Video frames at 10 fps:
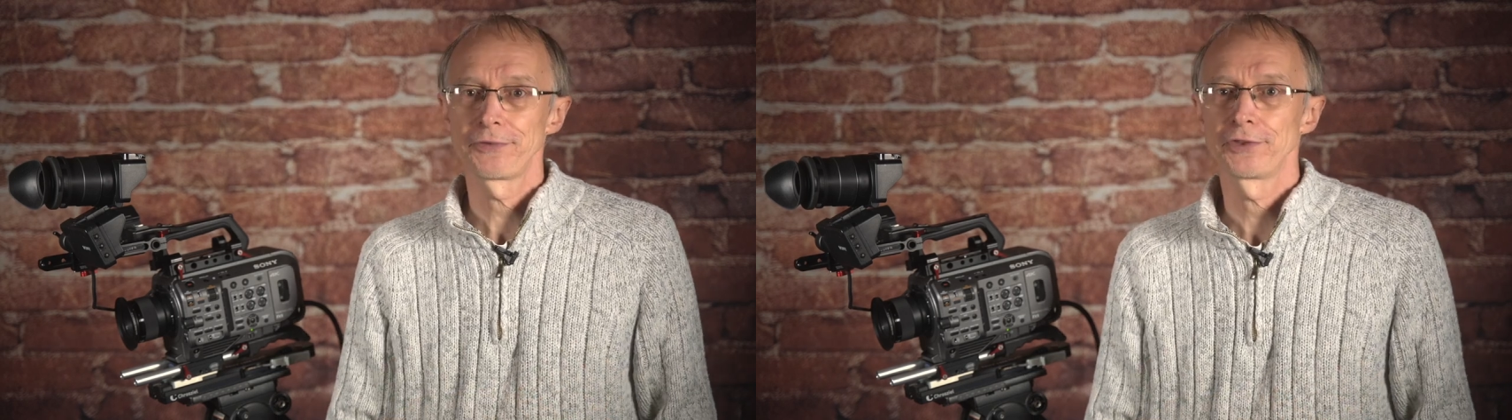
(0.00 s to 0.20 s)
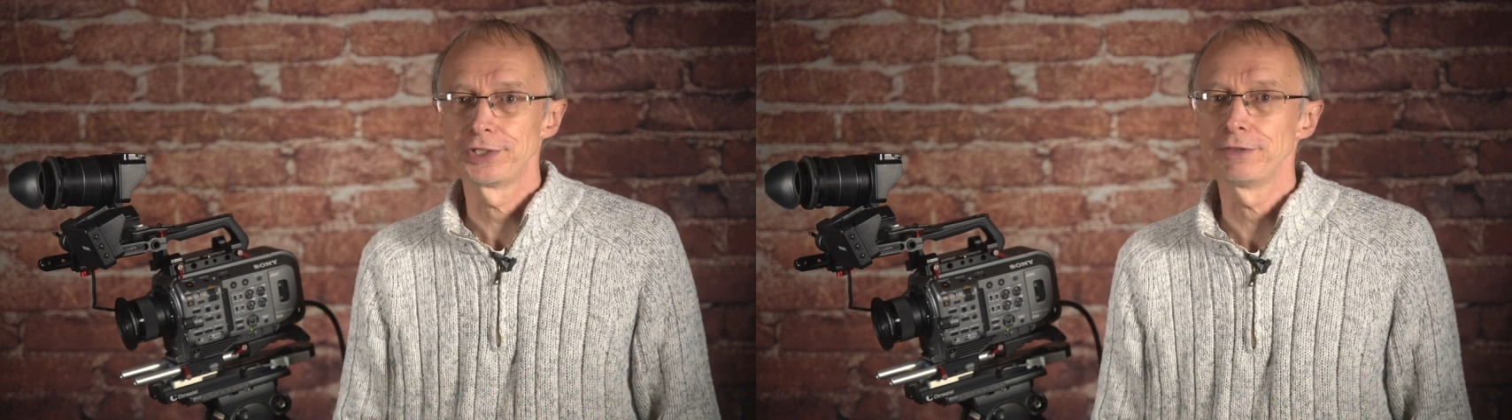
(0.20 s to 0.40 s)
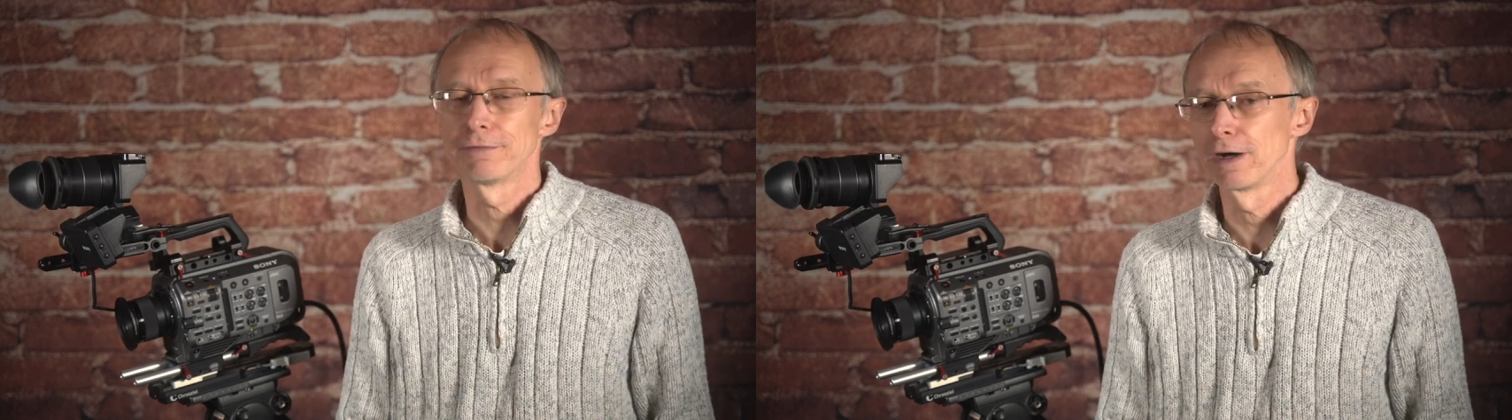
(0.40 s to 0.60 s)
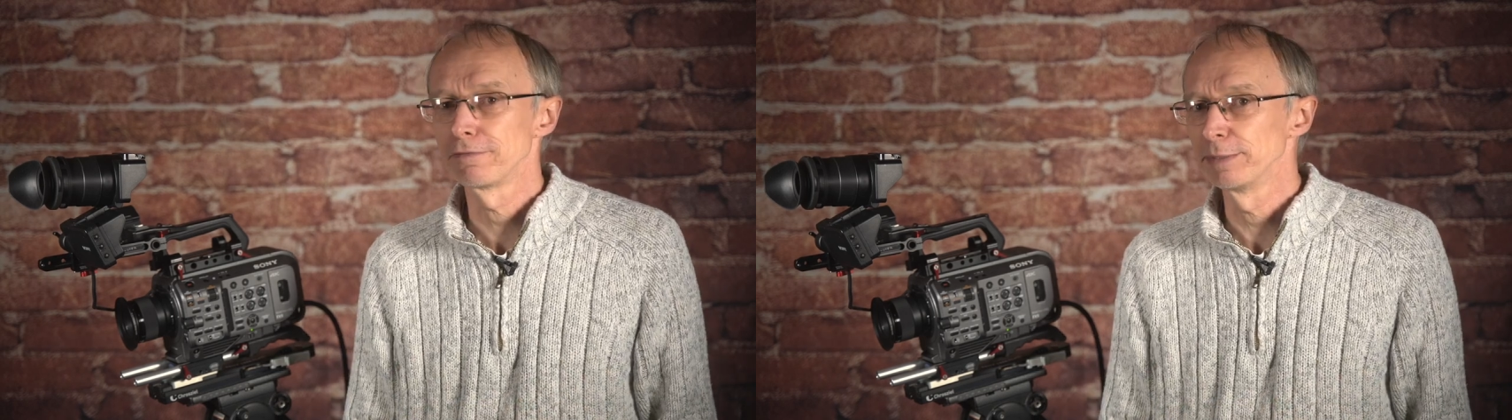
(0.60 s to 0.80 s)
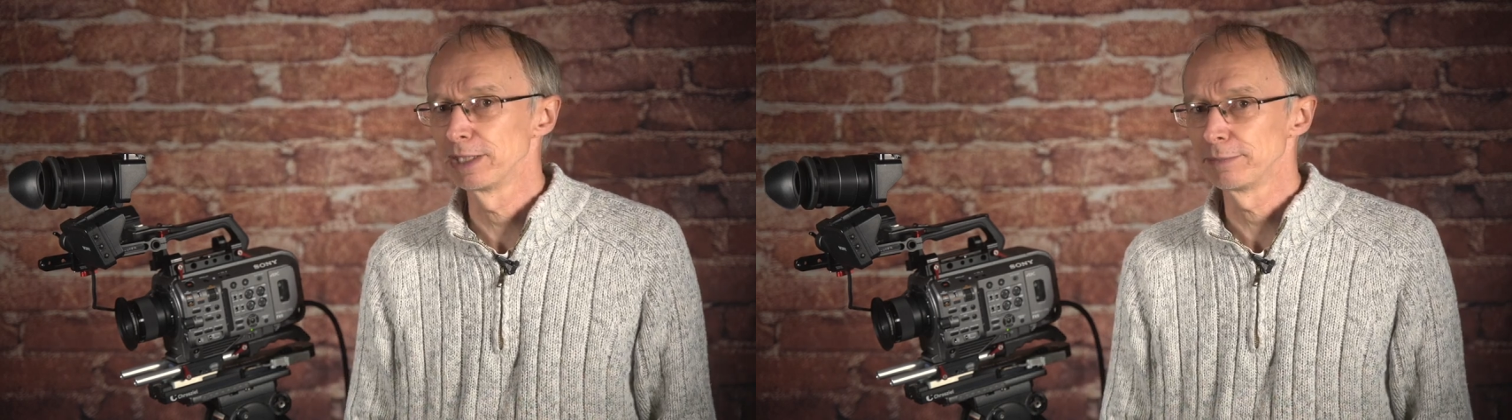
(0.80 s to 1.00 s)

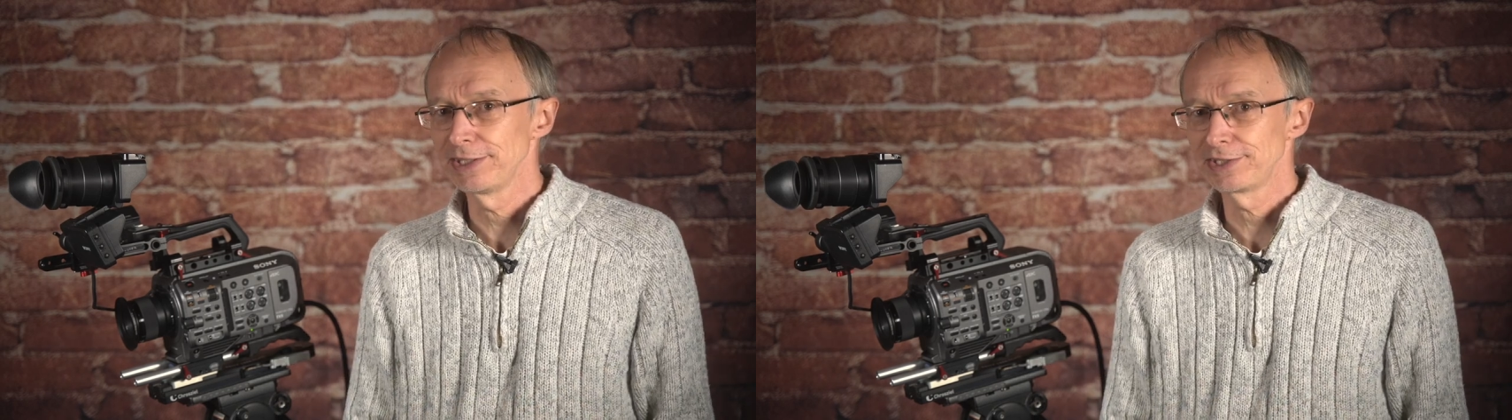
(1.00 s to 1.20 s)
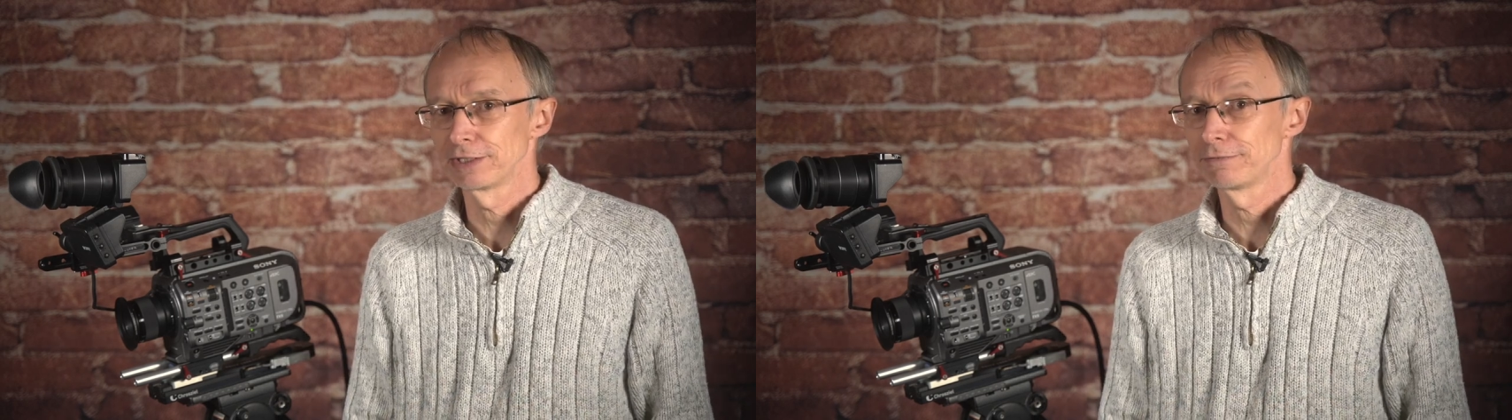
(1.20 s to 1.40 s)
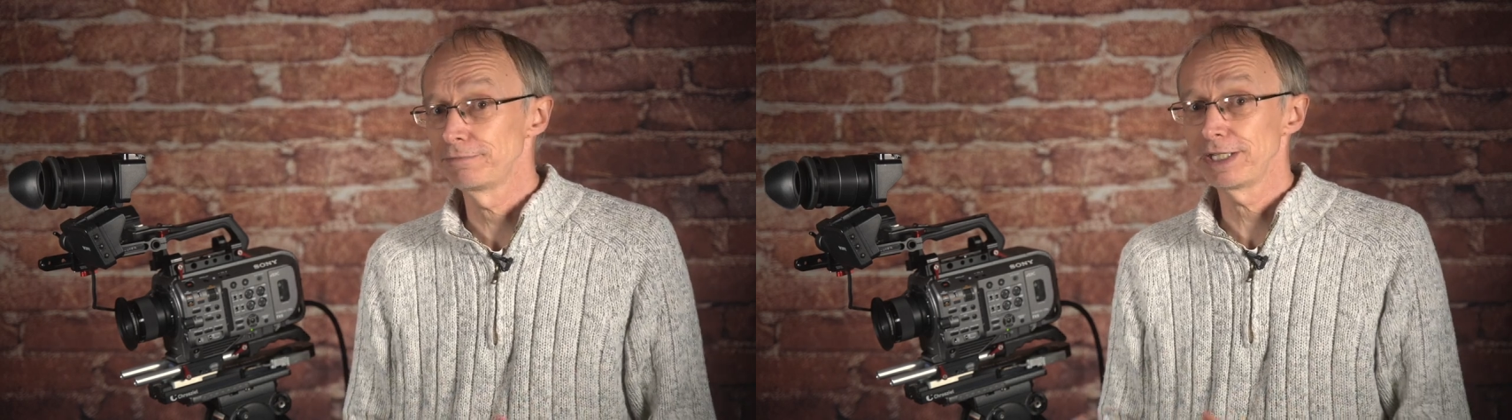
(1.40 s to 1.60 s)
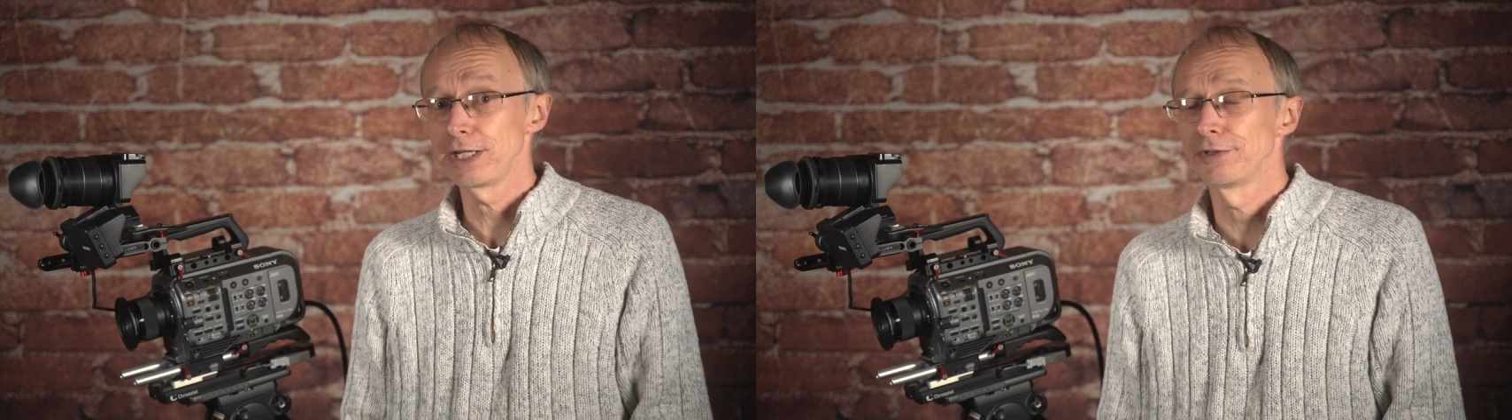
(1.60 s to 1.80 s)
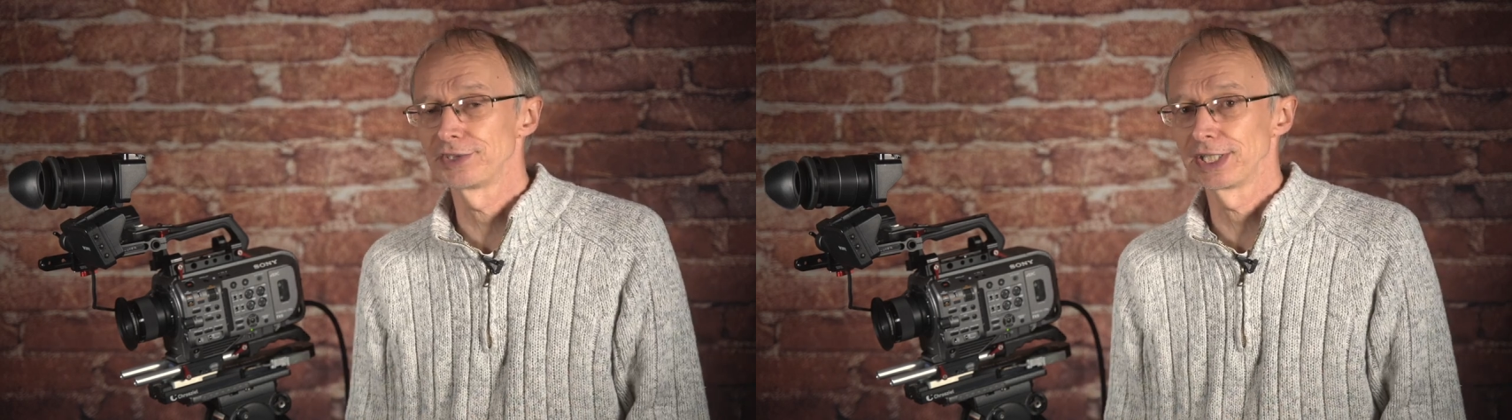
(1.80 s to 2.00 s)
35mm
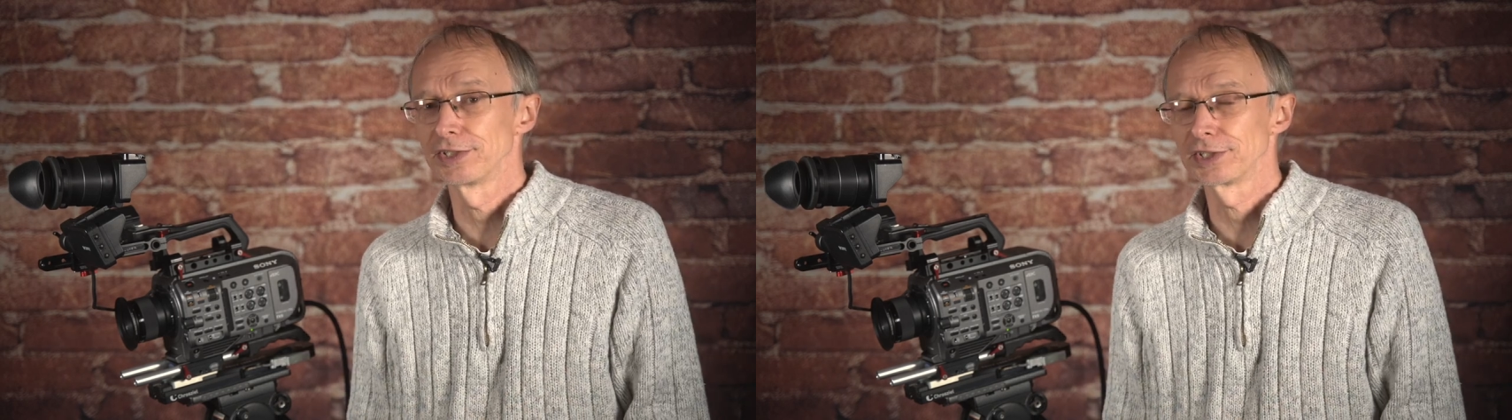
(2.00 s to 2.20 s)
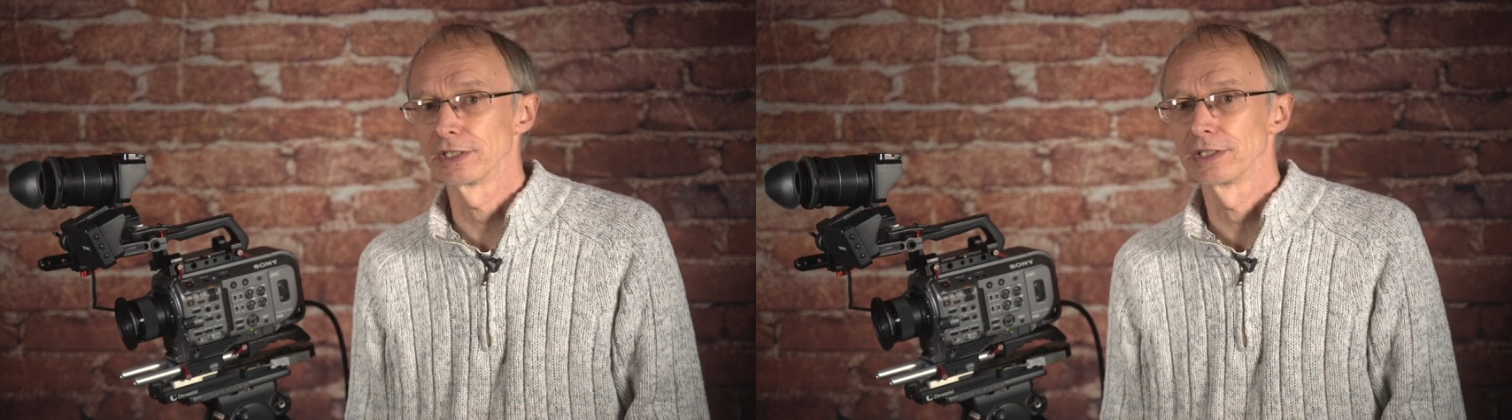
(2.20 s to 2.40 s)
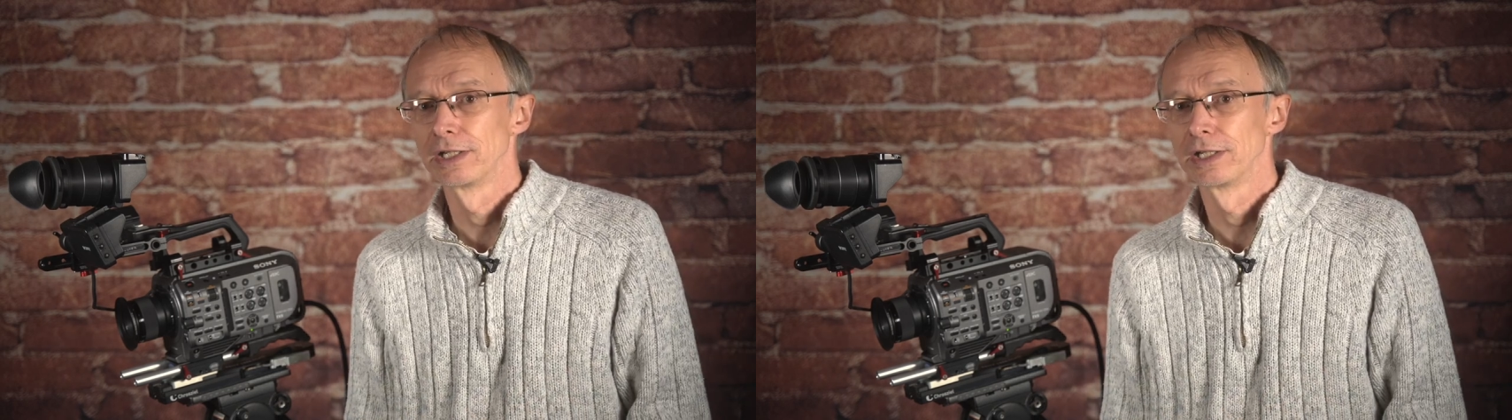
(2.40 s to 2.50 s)
video sensor.